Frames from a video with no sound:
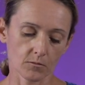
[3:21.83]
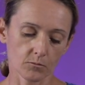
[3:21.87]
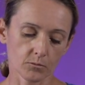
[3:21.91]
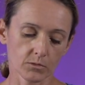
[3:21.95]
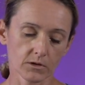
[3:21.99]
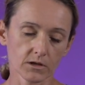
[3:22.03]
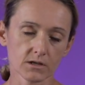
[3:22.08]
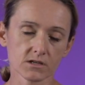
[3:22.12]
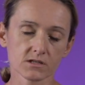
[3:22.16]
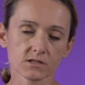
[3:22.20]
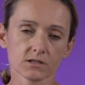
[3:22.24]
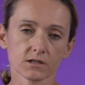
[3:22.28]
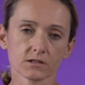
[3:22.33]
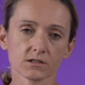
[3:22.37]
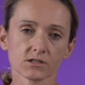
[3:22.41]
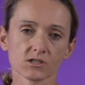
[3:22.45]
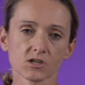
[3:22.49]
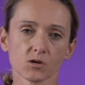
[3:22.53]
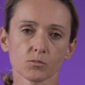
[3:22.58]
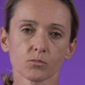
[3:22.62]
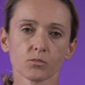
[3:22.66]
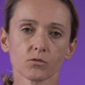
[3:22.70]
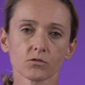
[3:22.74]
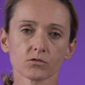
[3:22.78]
piece that
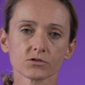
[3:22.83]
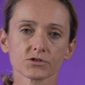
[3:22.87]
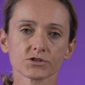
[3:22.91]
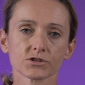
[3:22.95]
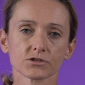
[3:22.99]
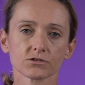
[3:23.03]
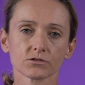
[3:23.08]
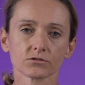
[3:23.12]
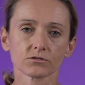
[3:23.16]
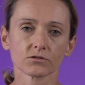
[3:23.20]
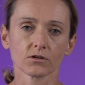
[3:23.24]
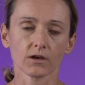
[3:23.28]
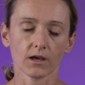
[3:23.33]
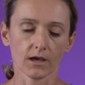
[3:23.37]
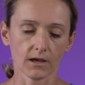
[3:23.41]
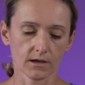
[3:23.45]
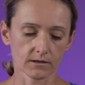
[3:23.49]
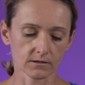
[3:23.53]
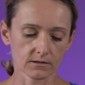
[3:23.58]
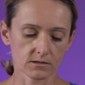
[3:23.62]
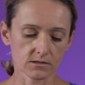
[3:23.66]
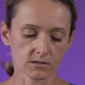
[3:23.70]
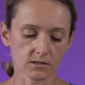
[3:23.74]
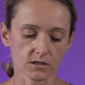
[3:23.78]
supports it on your
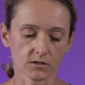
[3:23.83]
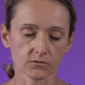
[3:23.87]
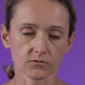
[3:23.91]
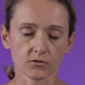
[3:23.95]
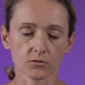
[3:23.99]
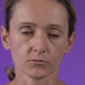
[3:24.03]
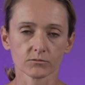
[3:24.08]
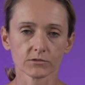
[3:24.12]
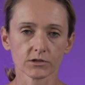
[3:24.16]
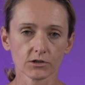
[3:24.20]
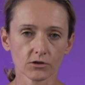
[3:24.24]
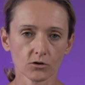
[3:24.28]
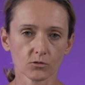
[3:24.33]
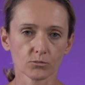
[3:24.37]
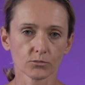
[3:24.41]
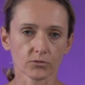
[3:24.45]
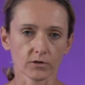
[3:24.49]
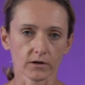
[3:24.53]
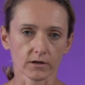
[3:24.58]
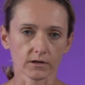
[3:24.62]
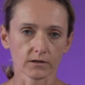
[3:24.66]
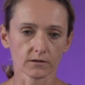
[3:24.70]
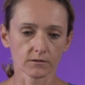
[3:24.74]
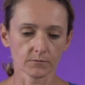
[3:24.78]
head is done from
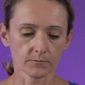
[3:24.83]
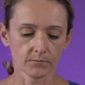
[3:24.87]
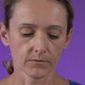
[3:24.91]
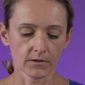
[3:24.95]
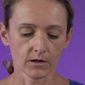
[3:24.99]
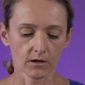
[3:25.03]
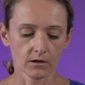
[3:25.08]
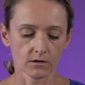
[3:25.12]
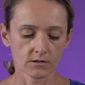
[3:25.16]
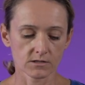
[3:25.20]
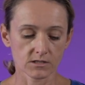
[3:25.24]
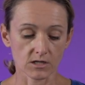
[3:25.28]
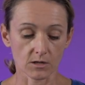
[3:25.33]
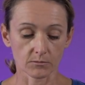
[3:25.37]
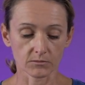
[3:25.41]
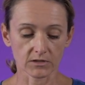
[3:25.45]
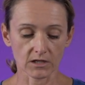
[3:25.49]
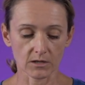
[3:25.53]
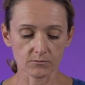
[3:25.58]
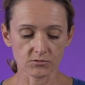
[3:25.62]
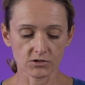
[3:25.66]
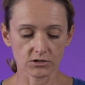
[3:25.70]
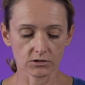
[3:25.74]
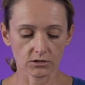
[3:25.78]
neoprene,
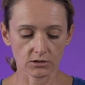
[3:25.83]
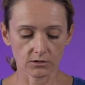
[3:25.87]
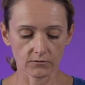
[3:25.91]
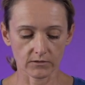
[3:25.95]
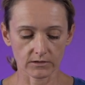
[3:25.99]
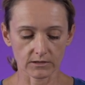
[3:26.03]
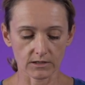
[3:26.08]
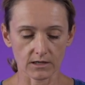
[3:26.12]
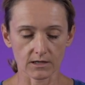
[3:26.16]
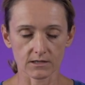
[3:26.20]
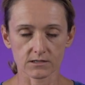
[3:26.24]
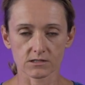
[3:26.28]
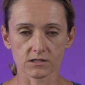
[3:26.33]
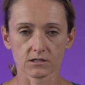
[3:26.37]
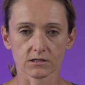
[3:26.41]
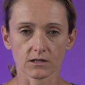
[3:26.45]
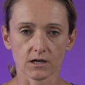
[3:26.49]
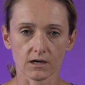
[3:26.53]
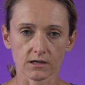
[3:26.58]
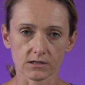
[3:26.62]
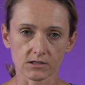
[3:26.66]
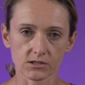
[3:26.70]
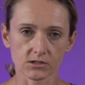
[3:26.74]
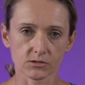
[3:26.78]
sometimes it even has a
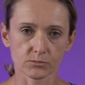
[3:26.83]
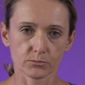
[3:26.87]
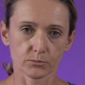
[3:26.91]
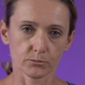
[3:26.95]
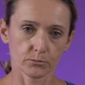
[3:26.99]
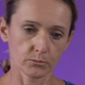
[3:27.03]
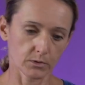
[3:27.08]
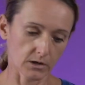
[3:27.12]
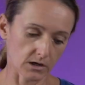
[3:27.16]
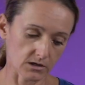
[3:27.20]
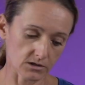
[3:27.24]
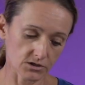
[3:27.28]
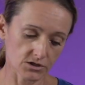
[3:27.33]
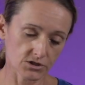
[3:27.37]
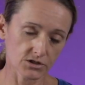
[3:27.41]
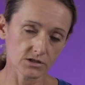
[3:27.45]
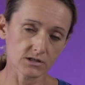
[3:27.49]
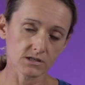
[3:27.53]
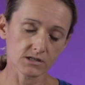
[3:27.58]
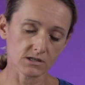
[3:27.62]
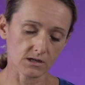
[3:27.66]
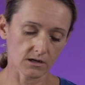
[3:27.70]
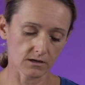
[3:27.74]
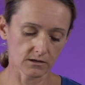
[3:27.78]
nice plush
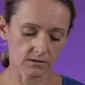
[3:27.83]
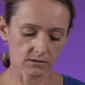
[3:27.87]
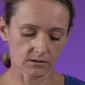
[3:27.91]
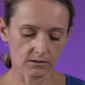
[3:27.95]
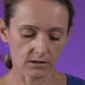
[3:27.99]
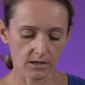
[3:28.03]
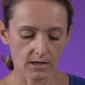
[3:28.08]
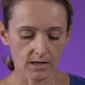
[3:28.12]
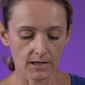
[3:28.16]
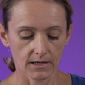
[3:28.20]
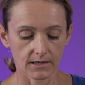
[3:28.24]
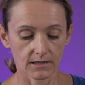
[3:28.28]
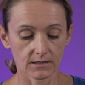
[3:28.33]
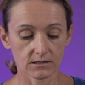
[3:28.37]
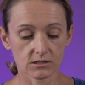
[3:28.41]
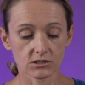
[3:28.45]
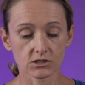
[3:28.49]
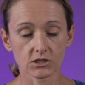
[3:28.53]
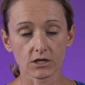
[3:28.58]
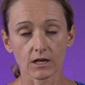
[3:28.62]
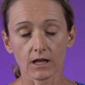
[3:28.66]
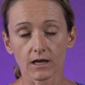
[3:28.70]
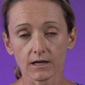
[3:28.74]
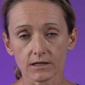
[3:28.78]
inside, it
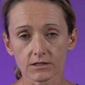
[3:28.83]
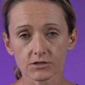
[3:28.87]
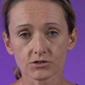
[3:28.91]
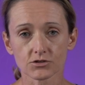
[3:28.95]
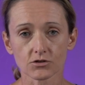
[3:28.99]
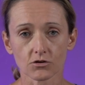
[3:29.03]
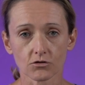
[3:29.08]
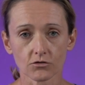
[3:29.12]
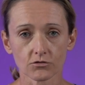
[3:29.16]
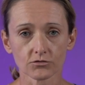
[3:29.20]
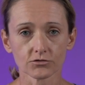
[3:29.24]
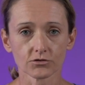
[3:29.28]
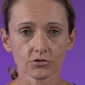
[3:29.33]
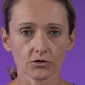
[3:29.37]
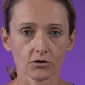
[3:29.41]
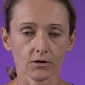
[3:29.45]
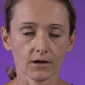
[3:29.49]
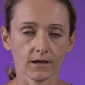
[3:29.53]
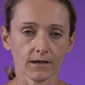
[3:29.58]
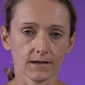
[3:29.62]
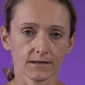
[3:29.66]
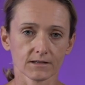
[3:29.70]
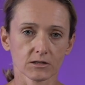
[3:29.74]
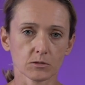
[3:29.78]
slides on your
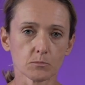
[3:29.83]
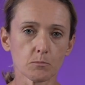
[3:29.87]
head